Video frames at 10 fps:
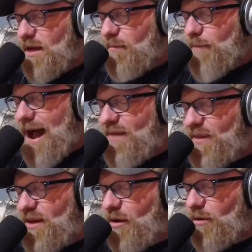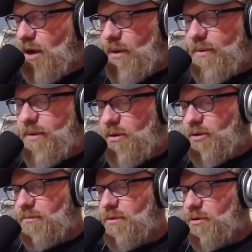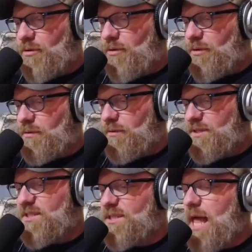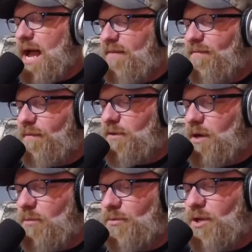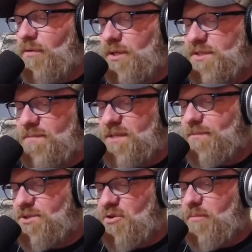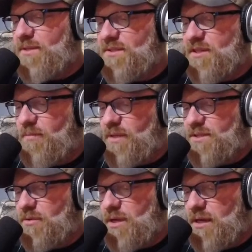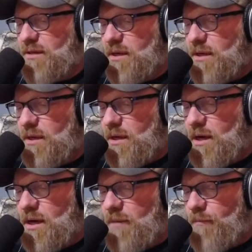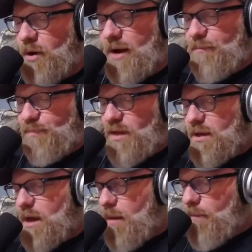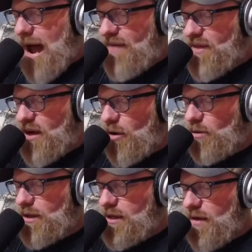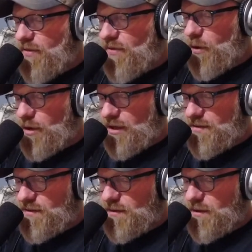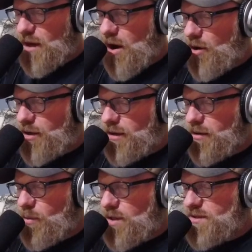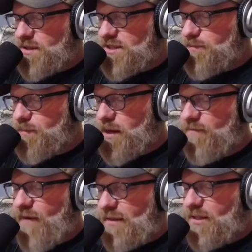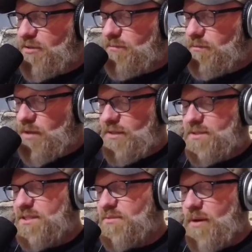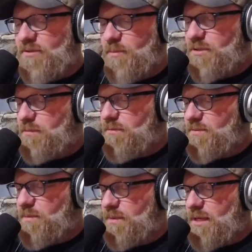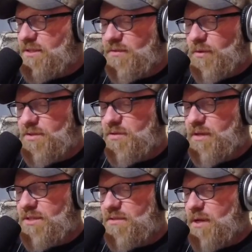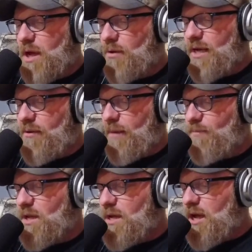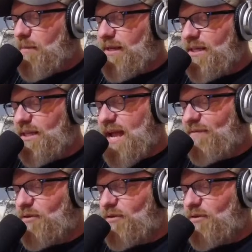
By the early... Oh, wait. Hold on. This is live, and y'all will know that sometimes Joey messes up, and that's okay. All right. By the early 30s, Harding was finally... Wait, is this where I was supposed to... 1932, the age of... Okay, here we are. Immediately after